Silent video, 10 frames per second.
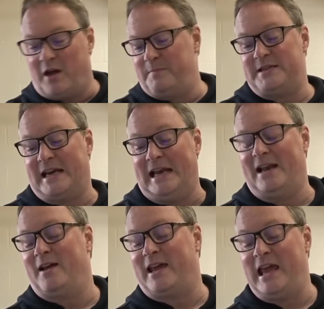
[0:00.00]
that I particularly
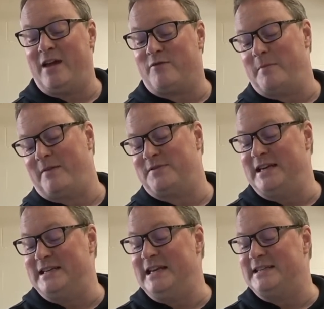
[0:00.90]
like here from
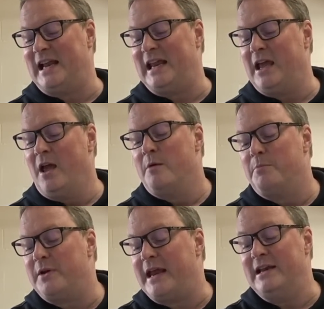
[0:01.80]
FC Detailing,
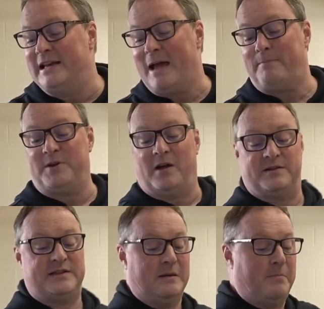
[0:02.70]
put a lap
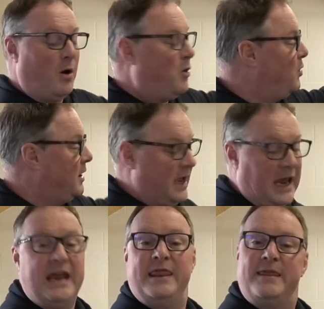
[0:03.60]
dancing pole
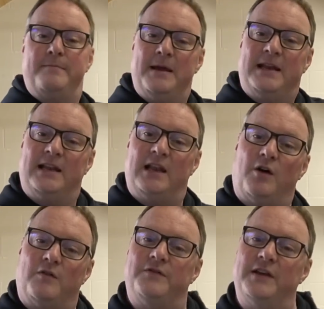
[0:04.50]
in the middle
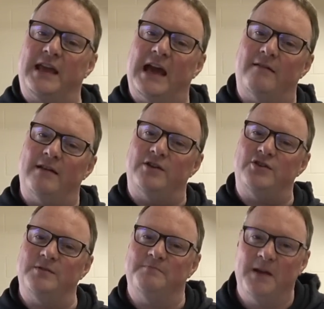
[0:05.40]
of the
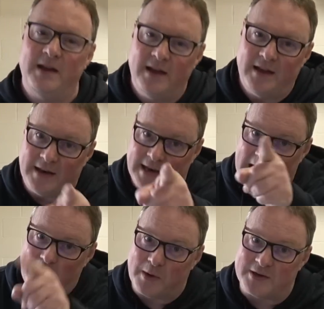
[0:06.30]
garage.
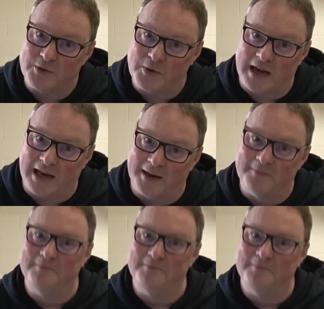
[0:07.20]
Now we're talking.